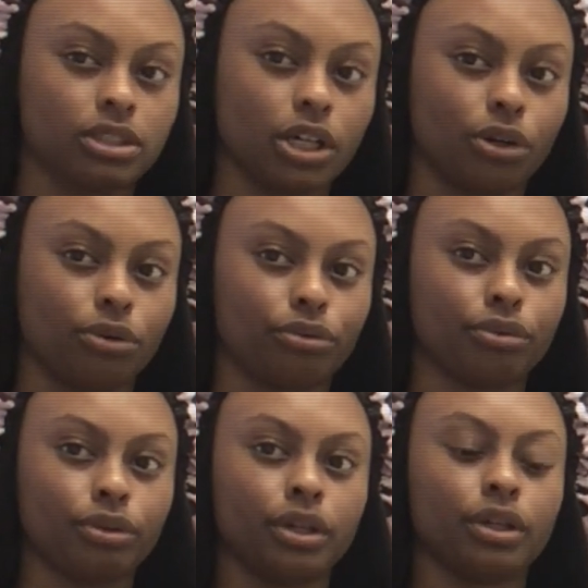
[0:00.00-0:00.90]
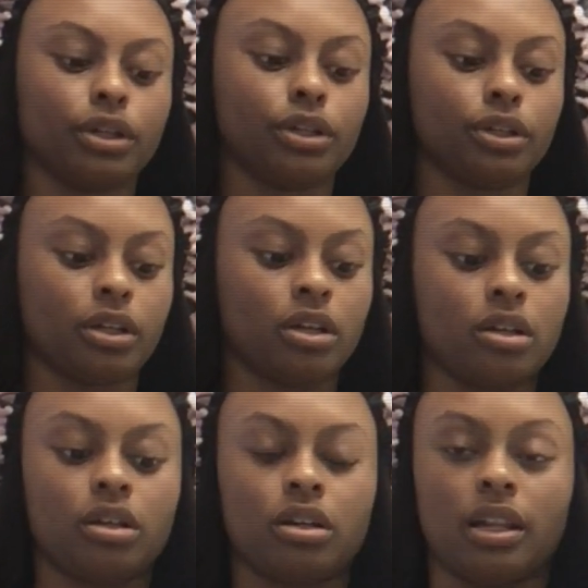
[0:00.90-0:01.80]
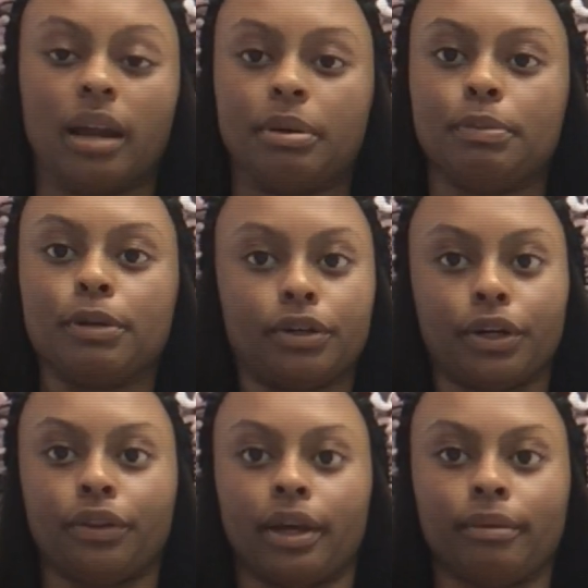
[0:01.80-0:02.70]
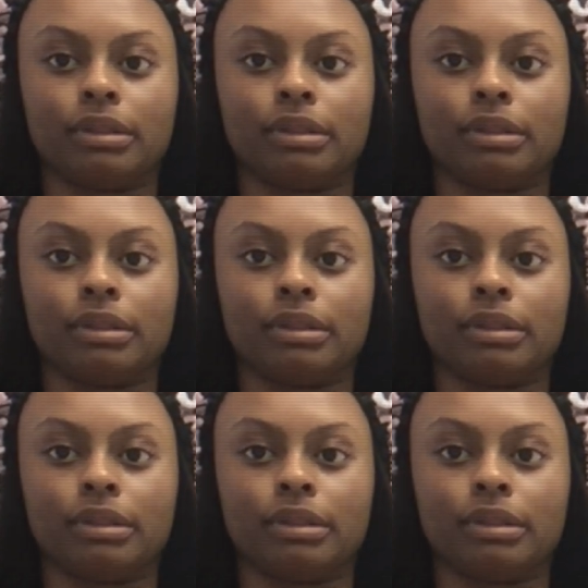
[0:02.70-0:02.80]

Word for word: tone. A lot of people don't know that,